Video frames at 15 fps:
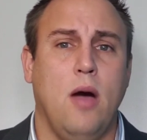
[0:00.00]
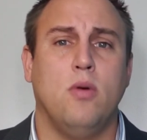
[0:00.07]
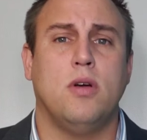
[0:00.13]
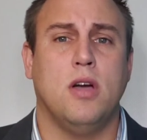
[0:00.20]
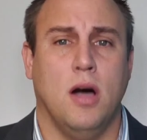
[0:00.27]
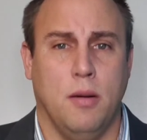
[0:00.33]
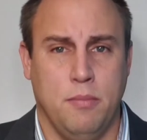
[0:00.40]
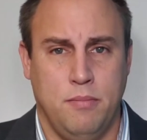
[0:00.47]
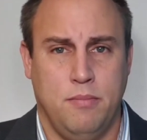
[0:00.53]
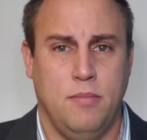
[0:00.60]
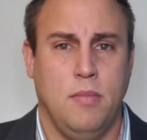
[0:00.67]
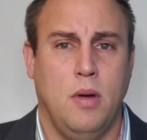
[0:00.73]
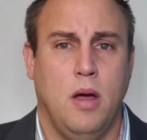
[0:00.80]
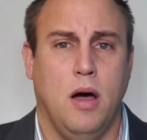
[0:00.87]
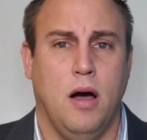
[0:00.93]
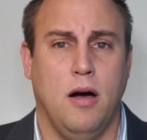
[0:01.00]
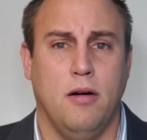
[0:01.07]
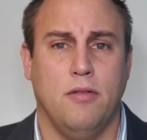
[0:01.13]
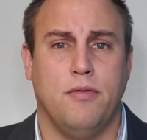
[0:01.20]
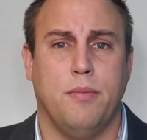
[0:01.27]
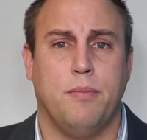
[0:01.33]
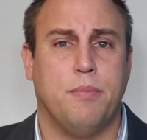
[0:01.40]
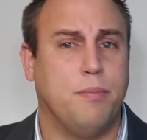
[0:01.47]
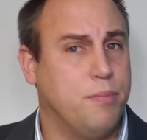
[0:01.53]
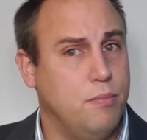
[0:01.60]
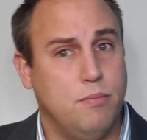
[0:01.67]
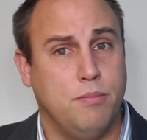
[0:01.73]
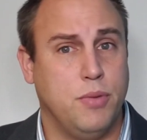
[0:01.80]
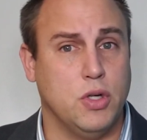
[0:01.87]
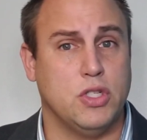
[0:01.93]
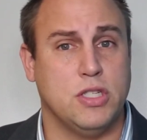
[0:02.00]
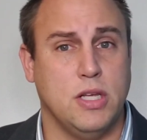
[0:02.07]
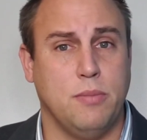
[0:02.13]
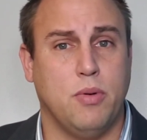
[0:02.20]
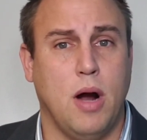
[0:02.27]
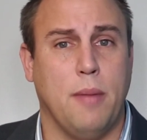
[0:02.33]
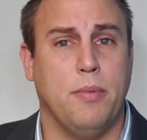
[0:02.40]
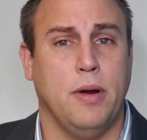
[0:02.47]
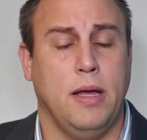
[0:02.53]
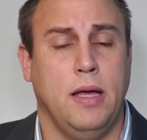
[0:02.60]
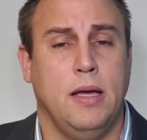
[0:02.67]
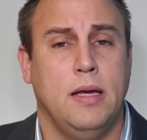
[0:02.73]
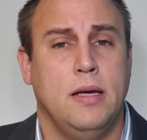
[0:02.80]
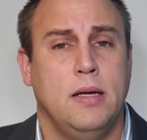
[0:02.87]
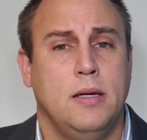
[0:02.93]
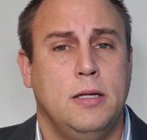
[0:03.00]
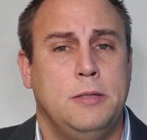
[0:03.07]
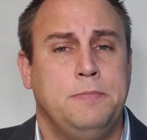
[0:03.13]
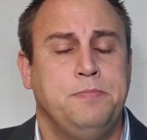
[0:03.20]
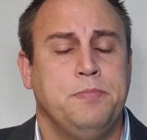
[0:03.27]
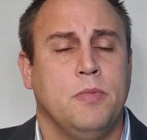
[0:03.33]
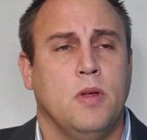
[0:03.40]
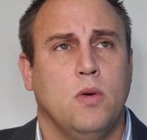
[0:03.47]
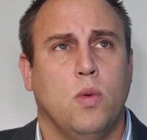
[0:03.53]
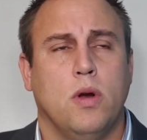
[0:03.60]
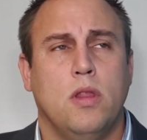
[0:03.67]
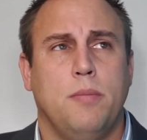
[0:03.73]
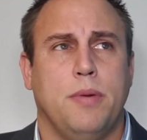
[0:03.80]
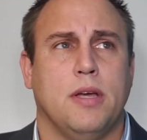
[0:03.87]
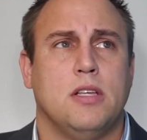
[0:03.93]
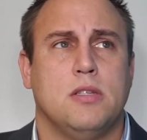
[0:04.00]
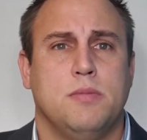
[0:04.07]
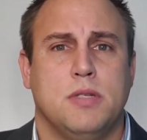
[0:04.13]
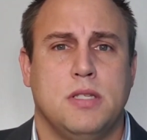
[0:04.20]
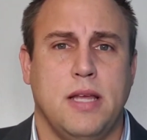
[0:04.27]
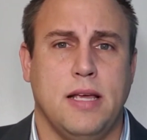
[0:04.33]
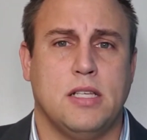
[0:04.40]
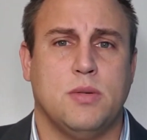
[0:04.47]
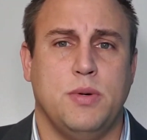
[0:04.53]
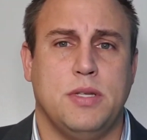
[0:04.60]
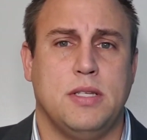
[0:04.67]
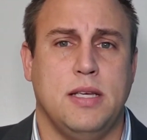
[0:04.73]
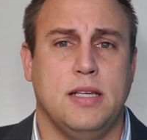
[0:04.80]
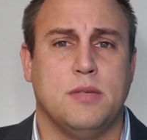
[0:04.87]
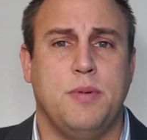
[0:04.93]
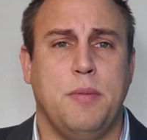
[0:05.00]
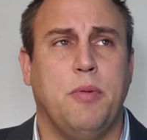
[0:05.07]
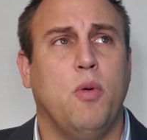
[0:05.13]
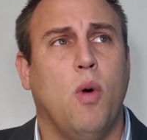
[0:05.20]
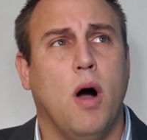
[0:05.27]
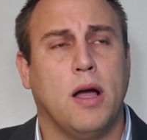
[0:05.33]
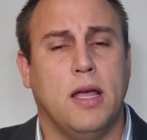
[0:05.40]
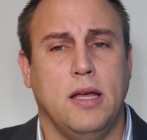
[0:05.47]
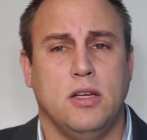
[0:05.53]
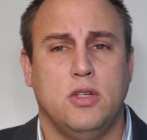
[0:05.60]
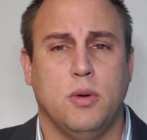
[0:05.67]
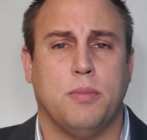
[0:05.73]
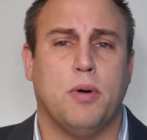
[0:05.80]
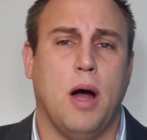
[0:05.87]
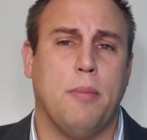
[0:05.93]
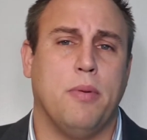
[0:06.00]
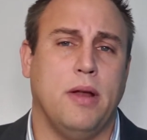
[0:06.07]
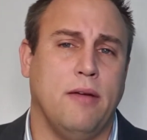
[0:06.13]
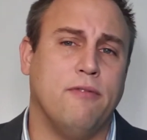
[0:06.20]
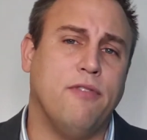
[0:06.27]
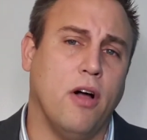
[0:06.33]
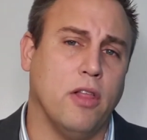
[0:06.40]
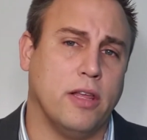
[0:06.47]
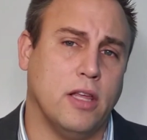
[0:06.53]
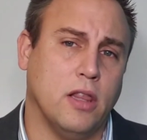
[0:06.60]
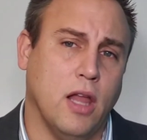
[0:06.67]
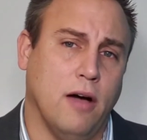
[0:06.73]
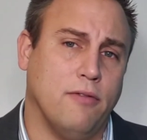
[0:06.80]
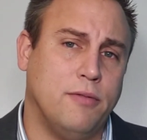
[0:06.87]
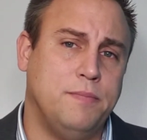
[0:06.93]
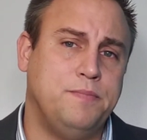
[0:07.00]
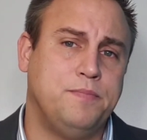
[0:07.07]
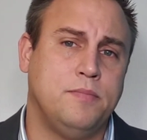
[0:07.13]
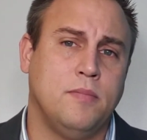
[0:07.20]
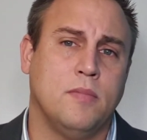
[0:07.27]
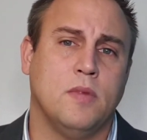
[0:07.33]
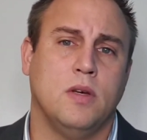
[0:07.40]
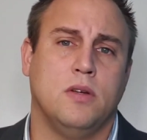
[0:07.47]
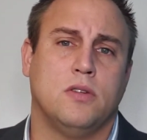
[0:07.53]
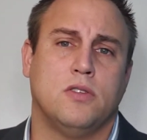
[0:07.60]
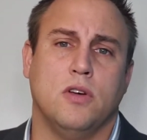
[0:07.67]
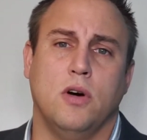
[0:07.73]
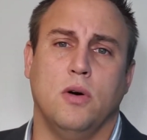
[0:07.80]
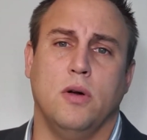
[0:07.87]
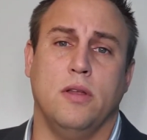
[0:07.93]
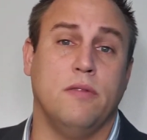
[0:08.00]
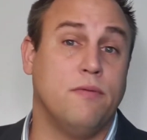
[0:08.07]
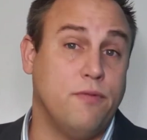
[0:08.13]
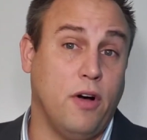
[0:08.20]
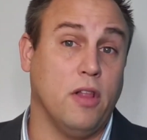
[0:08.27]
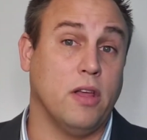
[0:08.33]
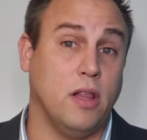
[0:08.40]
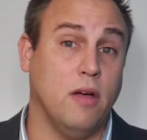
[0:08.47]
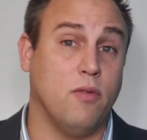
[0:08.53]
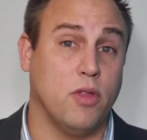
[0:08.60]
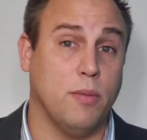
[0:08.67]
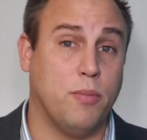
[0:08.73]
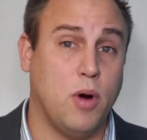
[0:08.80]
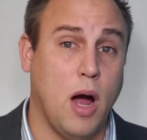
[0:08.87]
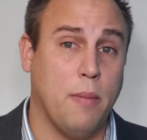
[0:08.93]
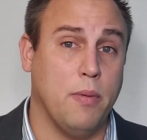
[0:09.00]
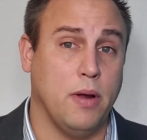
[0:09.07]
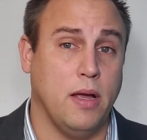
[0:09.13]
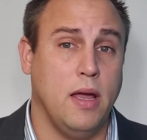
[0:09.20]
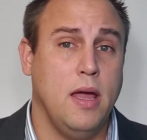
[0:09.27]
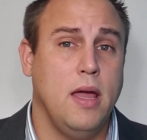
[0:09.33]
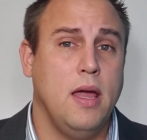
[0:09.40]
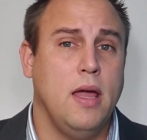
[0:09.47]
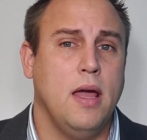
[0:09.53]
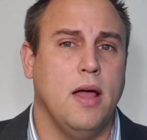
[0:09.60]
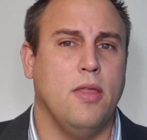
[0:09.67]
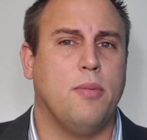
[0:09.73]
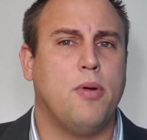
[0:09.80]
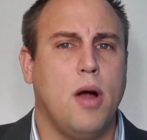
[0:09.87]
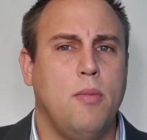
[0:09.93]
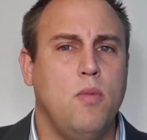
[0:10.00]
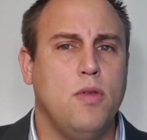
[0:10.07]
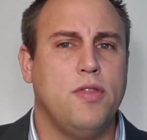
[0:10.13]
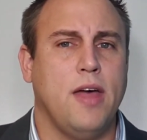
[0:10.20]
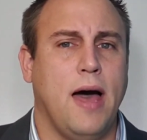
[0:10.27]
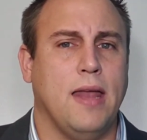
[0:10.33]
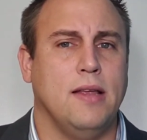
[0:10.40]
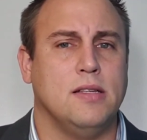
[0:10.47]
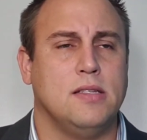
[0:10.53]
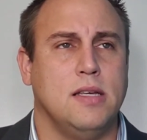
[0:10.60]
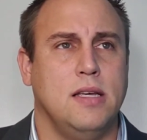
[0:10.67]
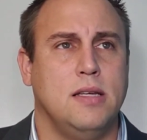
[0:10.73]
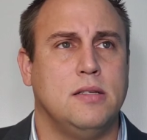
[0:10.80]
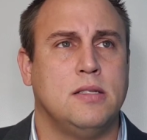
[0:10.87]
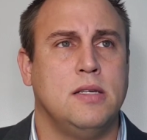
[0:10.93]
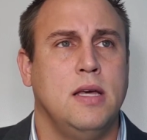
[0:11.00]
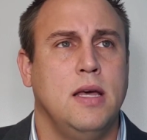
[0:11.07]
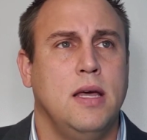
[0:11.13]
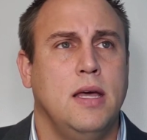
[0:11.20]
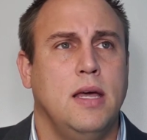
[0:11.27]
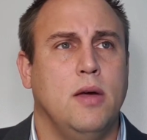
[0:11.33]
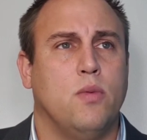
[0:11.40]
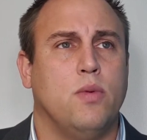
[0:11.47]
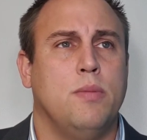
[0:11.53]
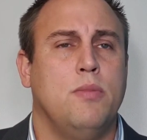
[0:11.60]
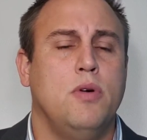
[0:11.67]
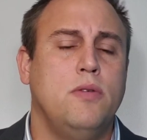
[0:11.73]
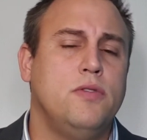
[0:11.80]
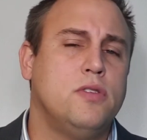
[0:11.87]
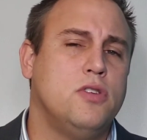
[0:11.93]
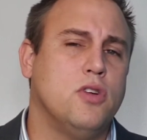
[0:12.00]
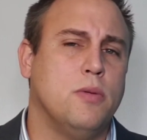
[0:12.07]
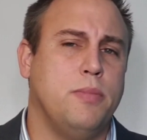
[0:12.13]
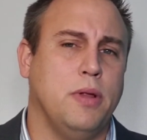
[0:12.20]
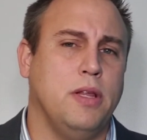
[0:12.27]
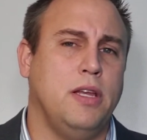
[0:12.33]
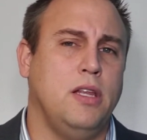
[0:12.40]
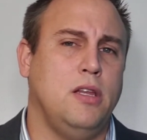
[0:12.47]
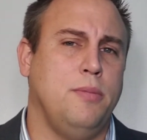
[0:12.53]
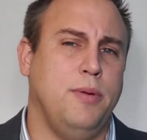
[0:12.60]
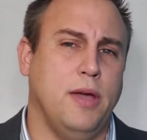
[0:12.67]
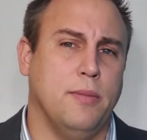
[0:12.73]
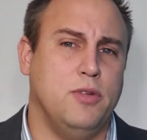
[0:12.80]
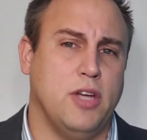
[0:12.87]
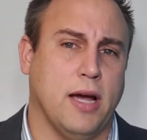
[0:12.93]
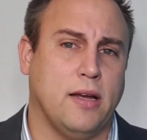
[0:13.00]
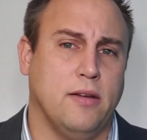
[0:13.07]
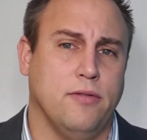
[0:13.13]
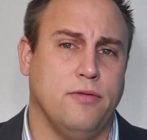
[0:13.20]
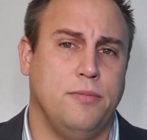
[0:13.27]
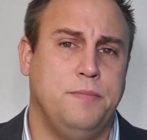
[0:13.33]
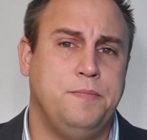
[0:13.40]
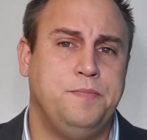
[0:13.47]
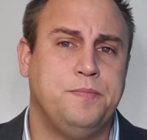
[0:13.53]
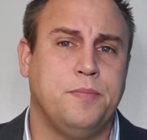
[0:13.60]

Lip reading: outcome of purchasing property. One of the biggest mistakes we see is people walking into a property and falling in love. So in falling in love with the property. And the problem with that is it removes your ability to be objective.